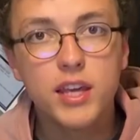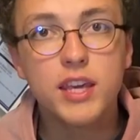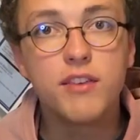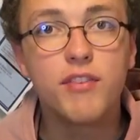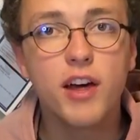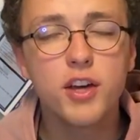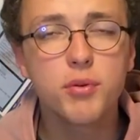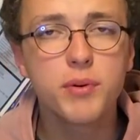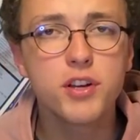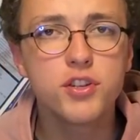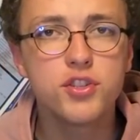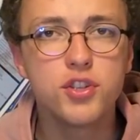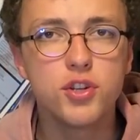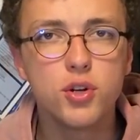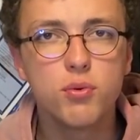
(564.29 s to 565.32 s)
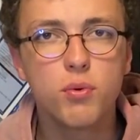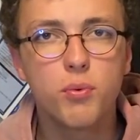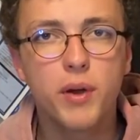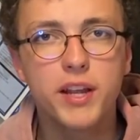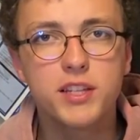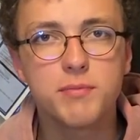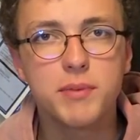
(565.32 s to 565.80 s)
Evaluator 2
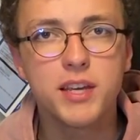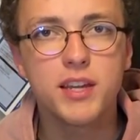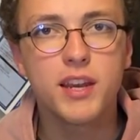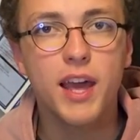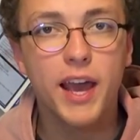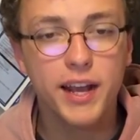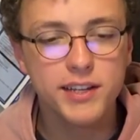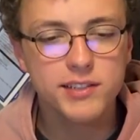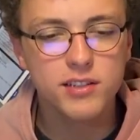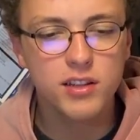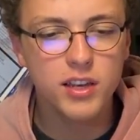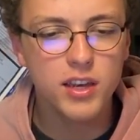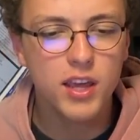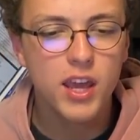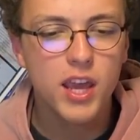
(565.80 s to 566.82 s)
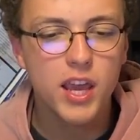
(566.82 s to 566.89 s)
ranked me an excellent